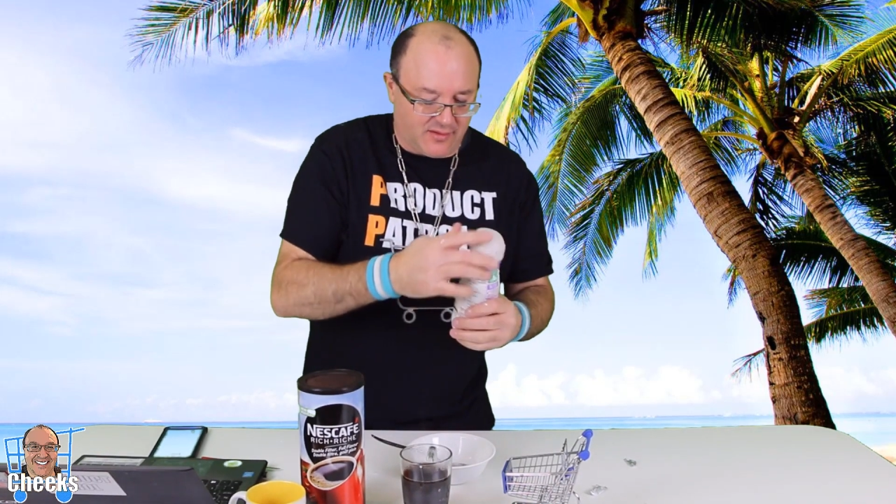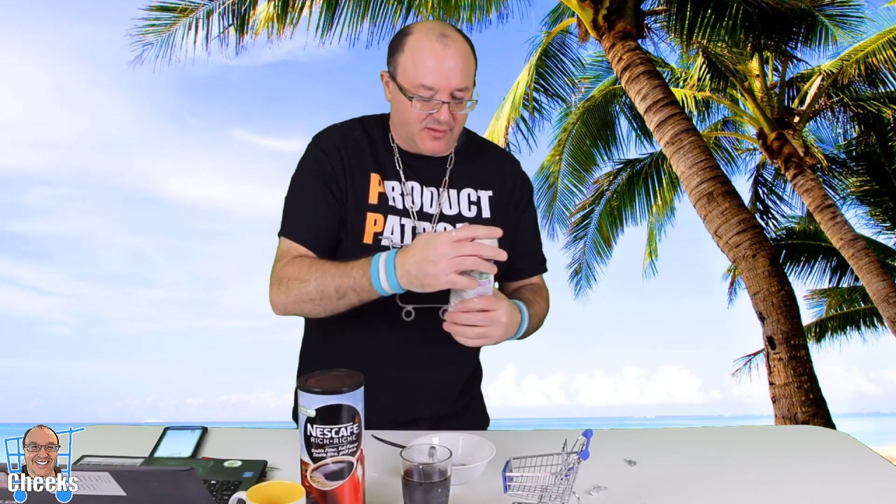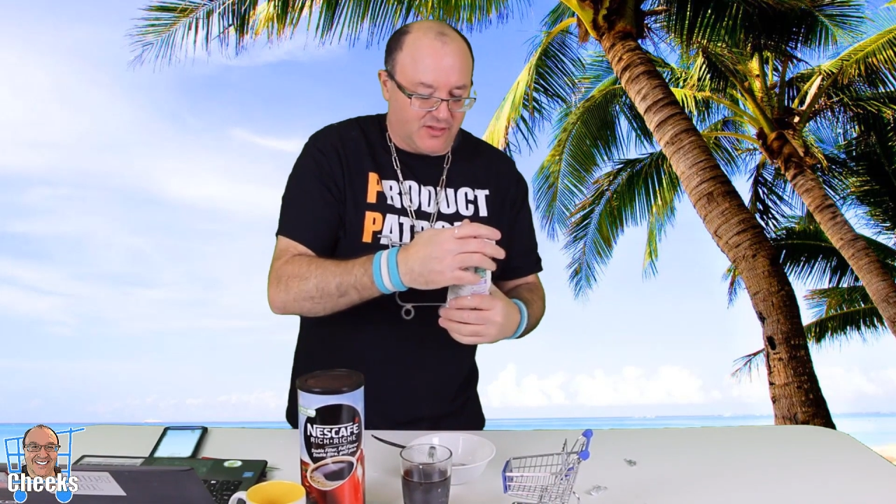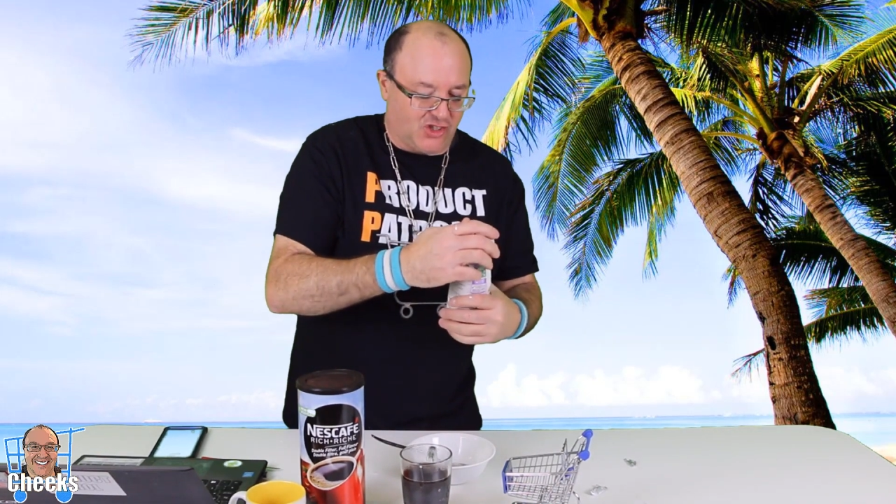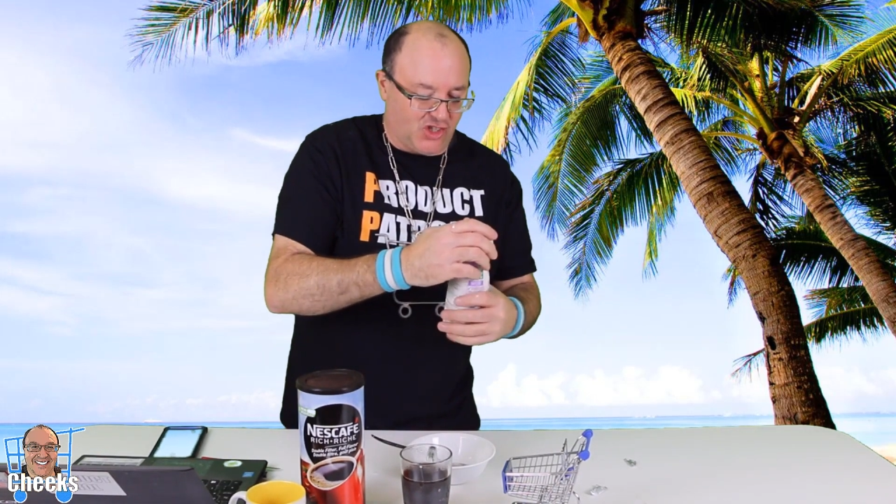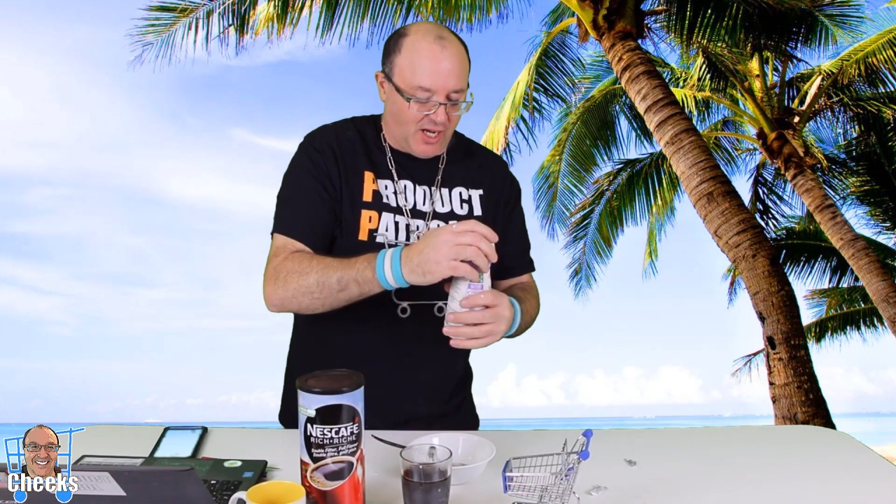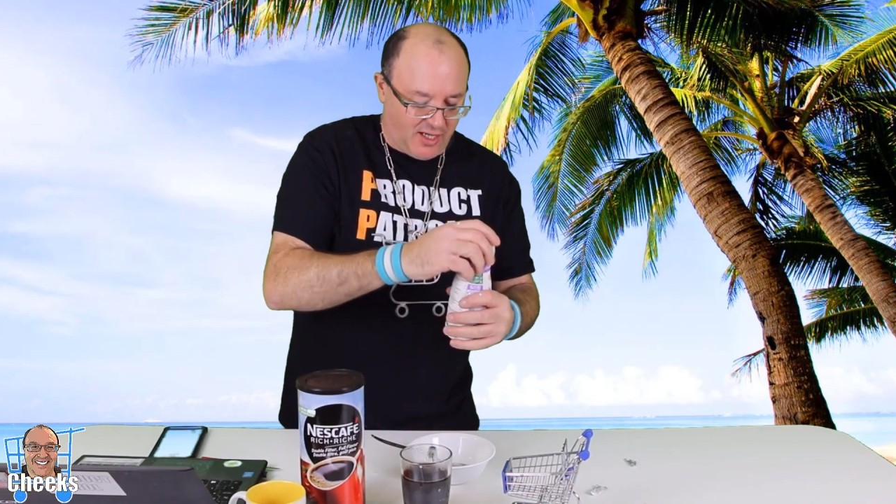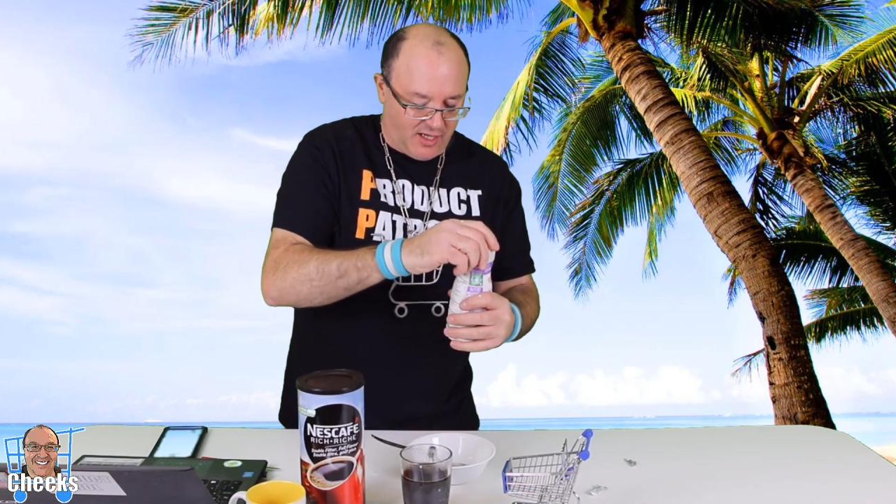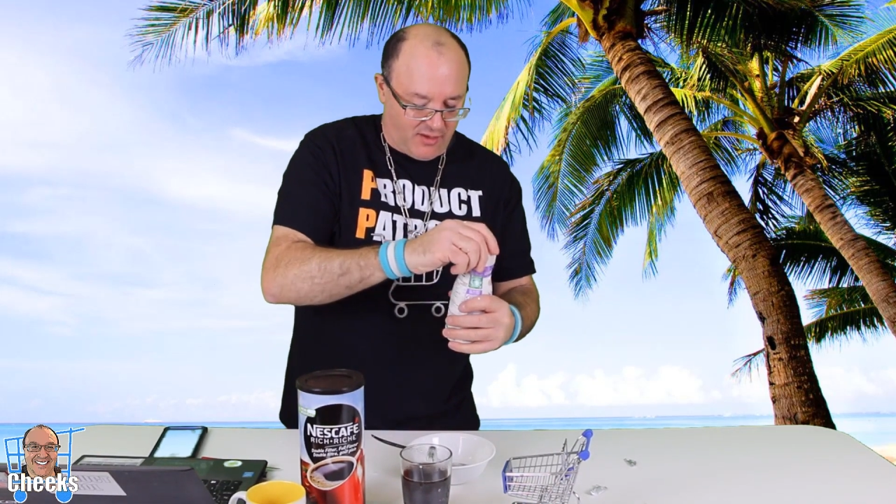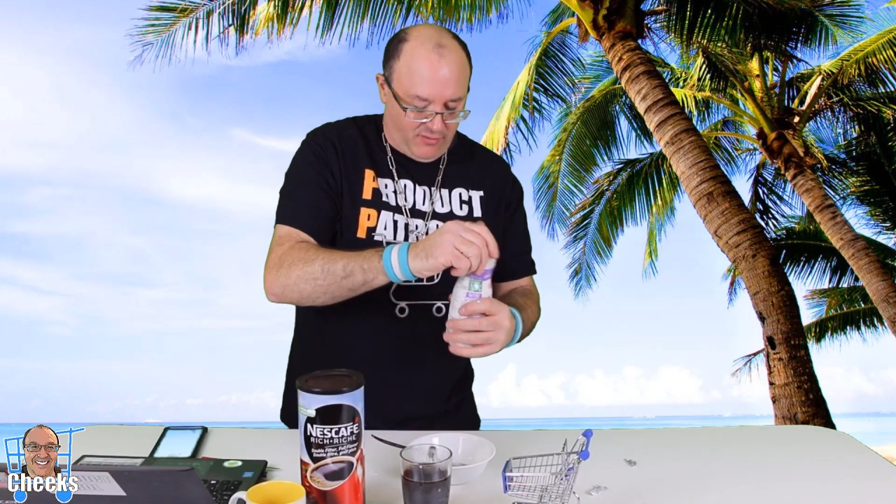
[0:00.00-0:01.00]
I'm just
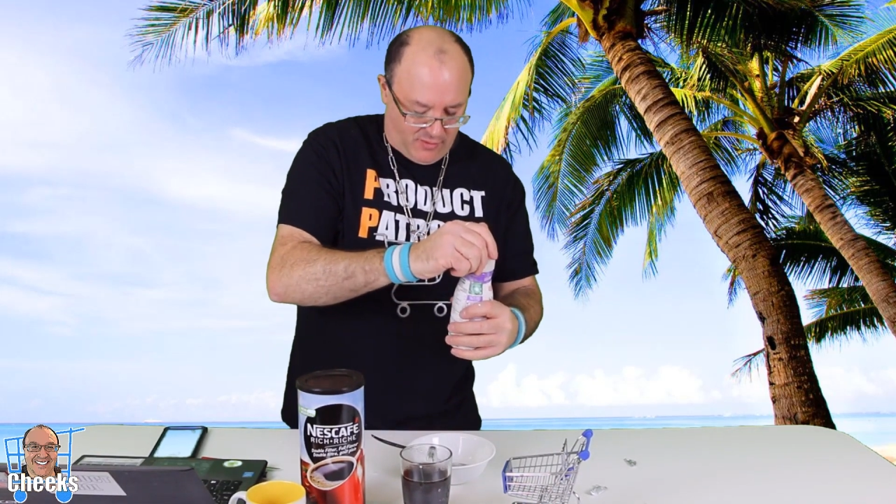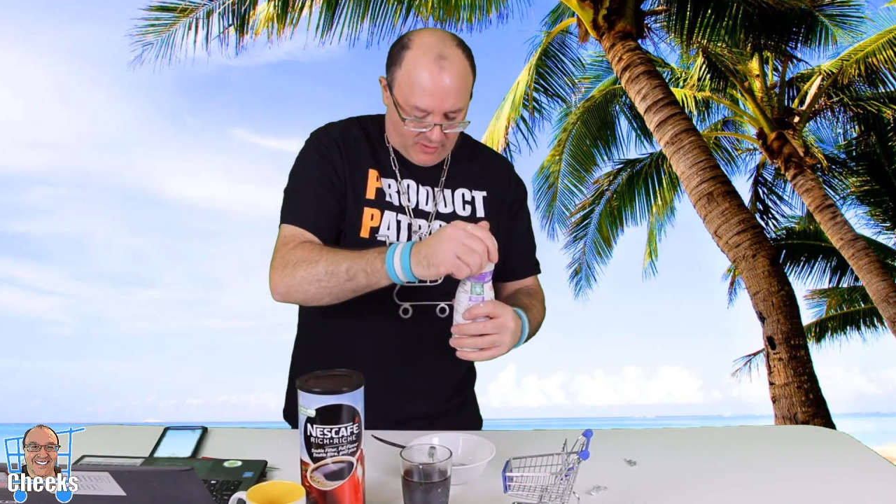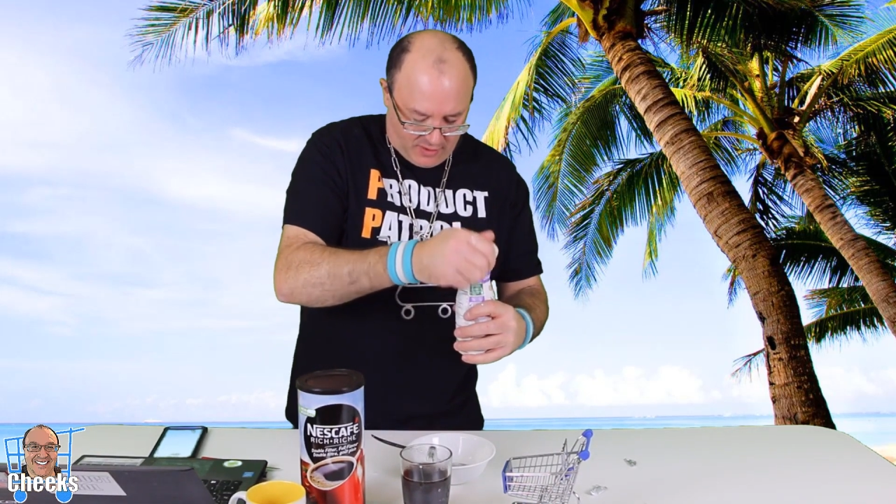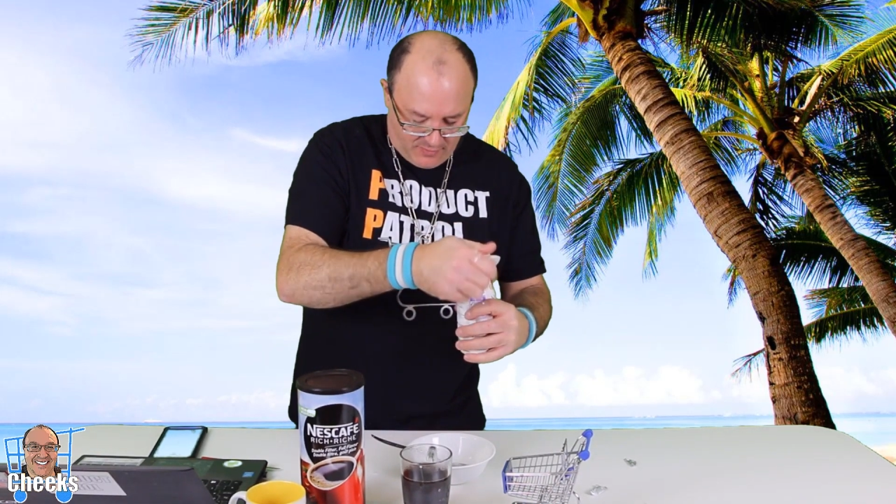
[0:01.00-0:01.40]
shaking everywhere.